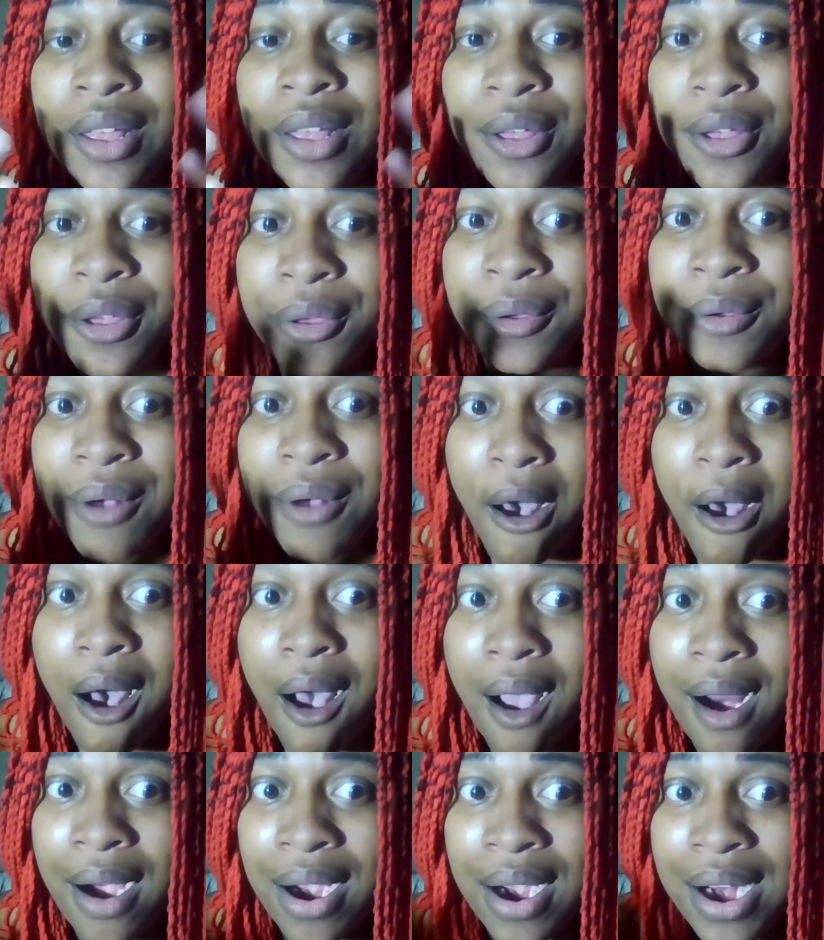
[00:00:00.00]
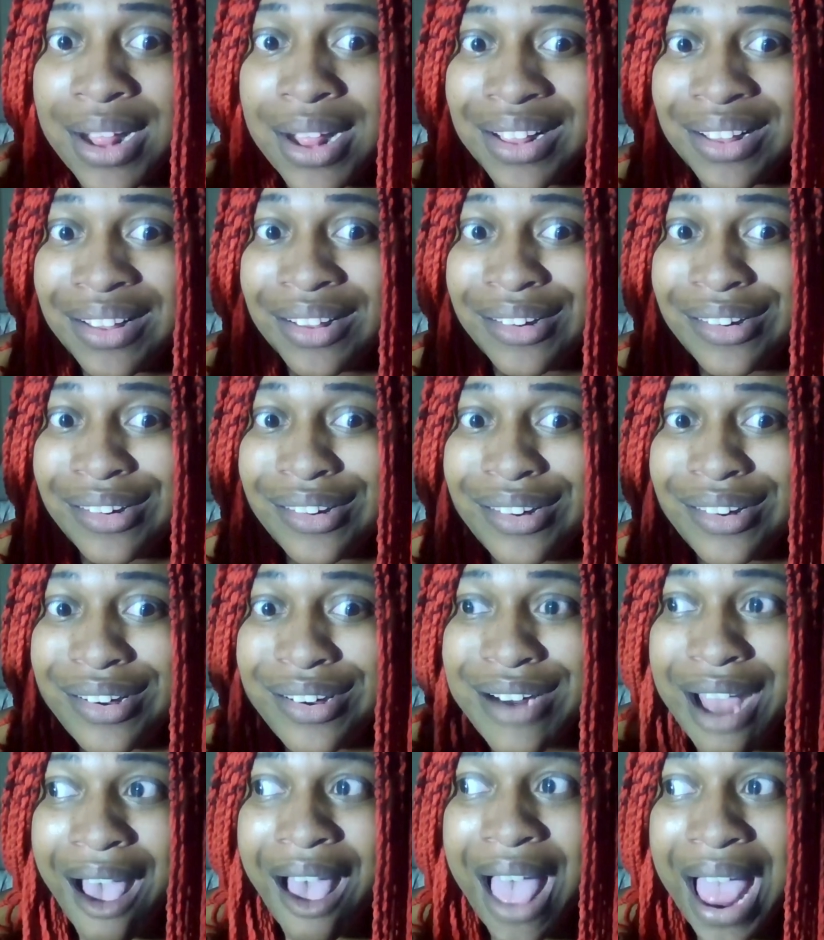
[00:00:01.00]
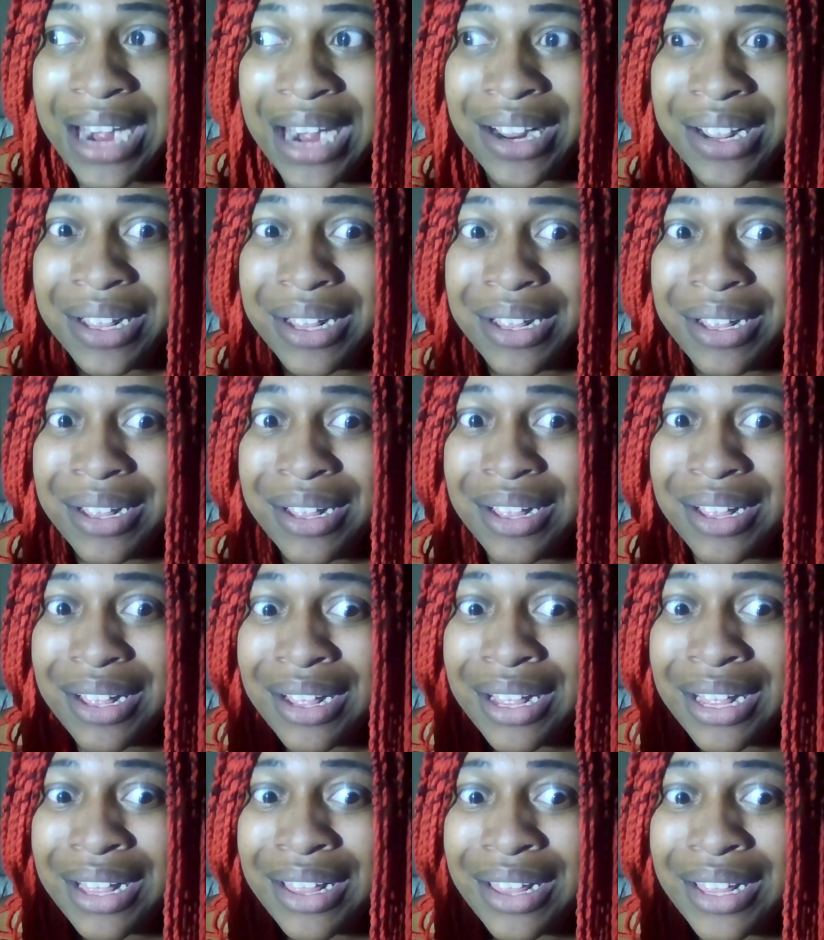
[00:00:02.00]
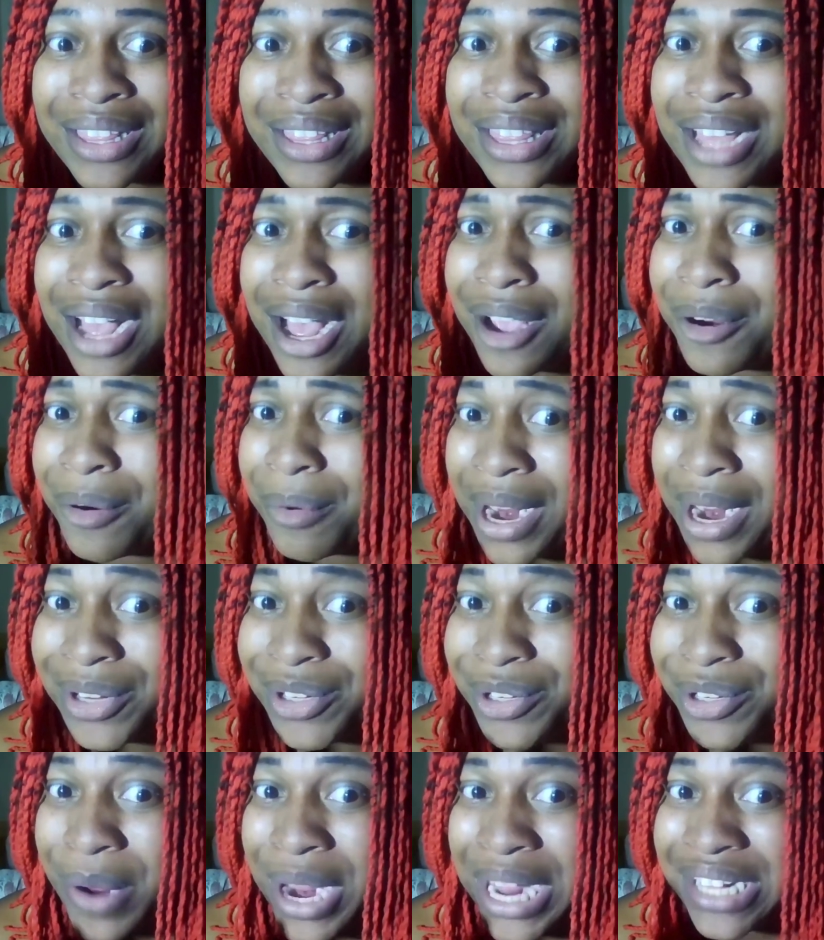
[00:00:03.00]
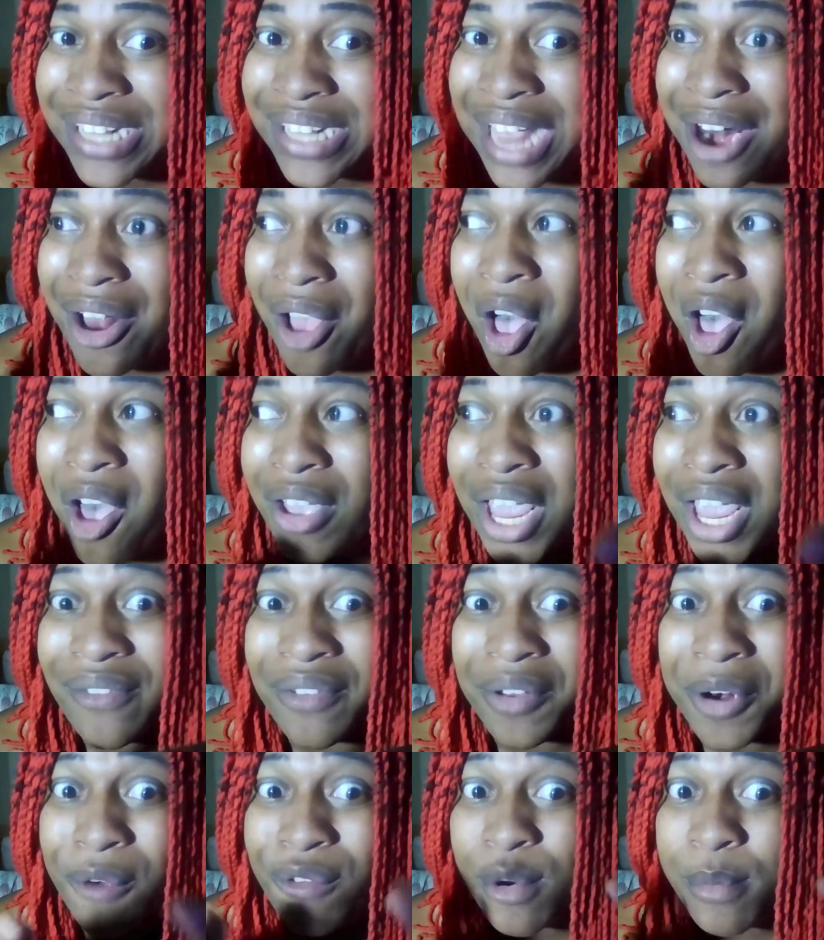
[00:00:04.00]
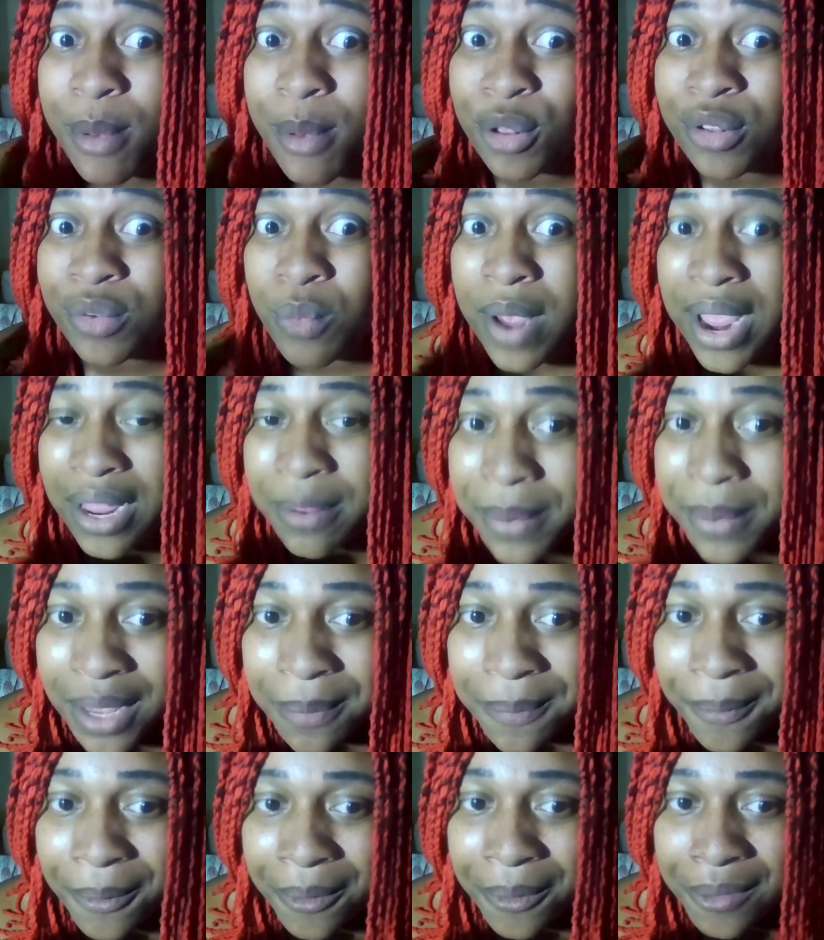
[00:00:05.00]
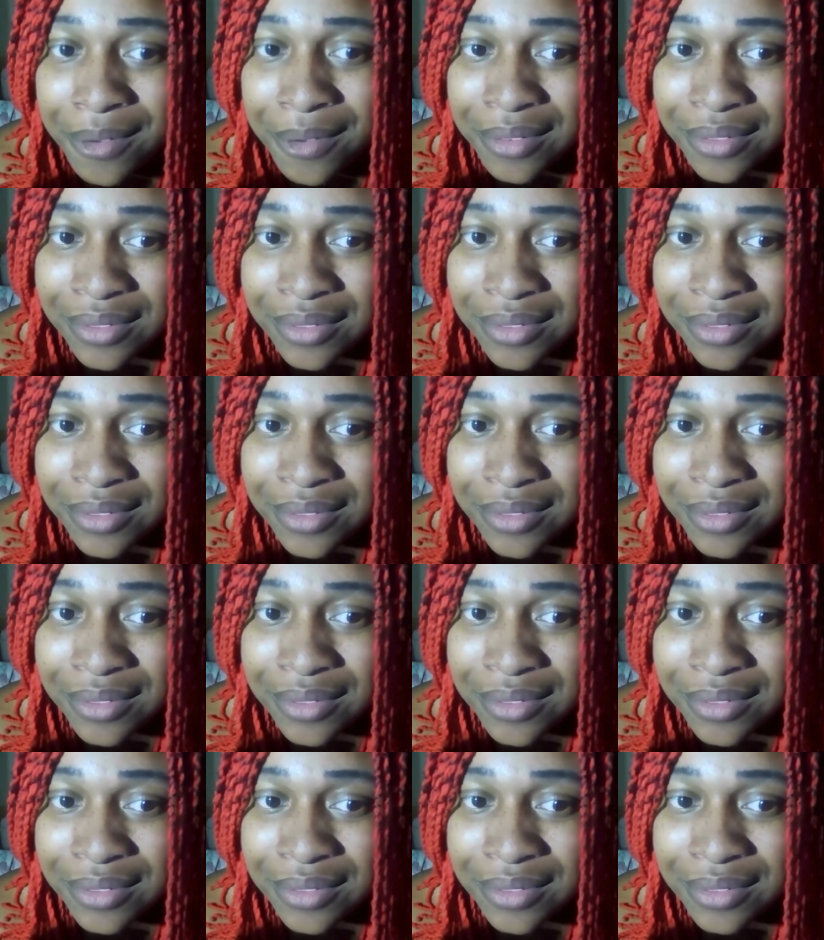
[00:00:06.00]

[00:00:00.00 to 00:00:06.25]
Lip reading: who are not a great choice at all, even over most white people.